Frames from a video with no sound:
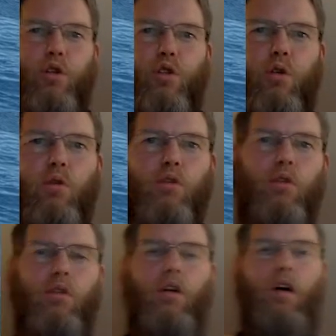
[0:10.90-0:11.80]
shows
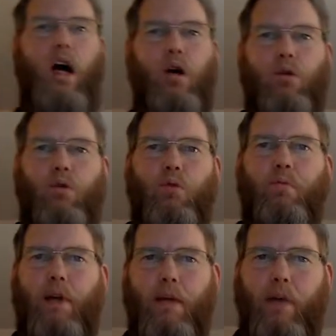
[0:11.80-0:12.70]
how to
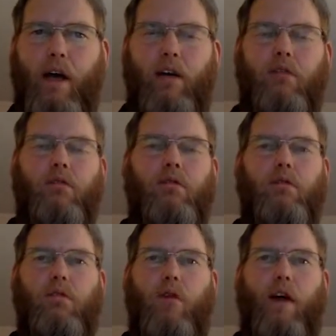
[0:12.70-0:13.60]
playback
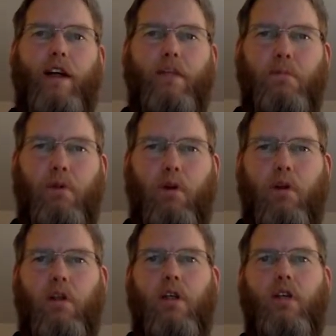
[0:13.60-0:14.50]
or
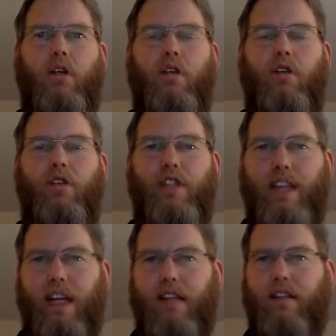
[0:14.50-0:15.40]
export
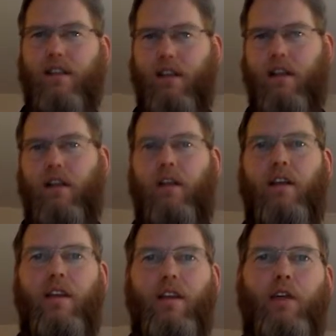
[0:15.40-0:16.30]
results
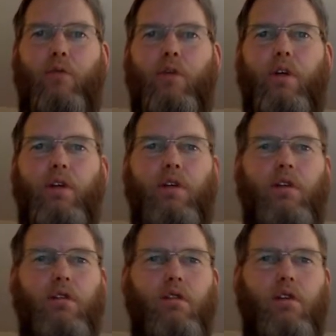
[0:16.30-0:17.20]
that we
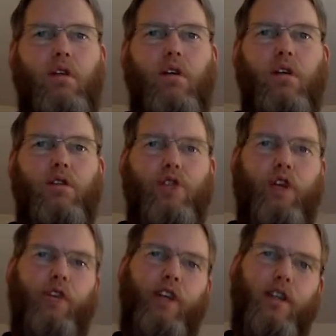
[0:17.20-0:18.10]

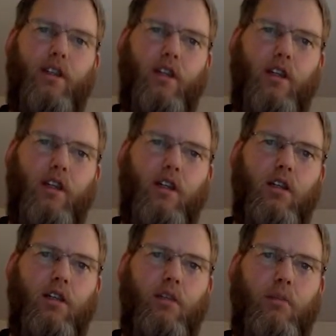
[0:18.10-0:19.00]
generate in
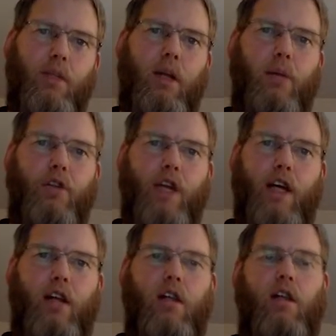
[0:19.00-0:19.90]

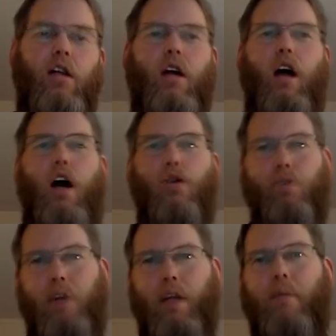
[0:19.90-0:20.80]
PWGL, how to
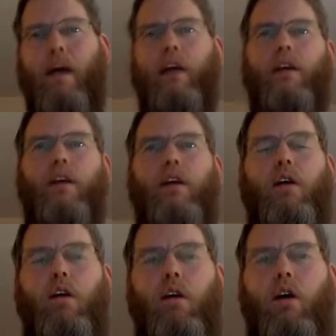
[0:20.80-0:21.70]
playback
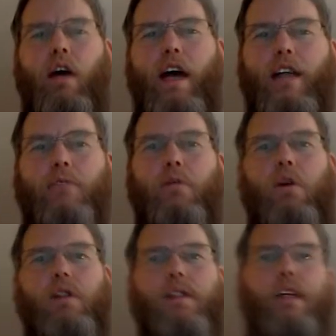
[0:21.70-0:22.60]
or
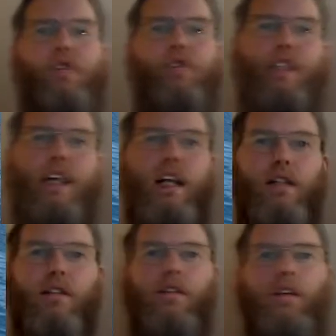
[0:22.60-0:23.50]
export such
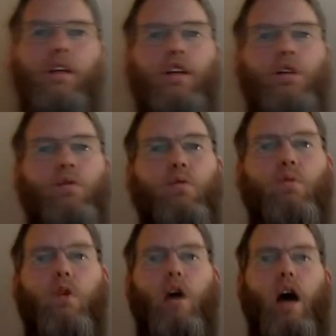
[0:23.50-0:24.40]
results into
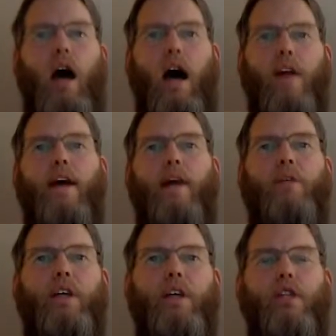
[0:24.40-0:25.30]
other
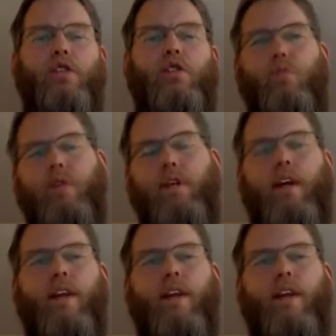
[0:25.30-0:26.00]
applications with other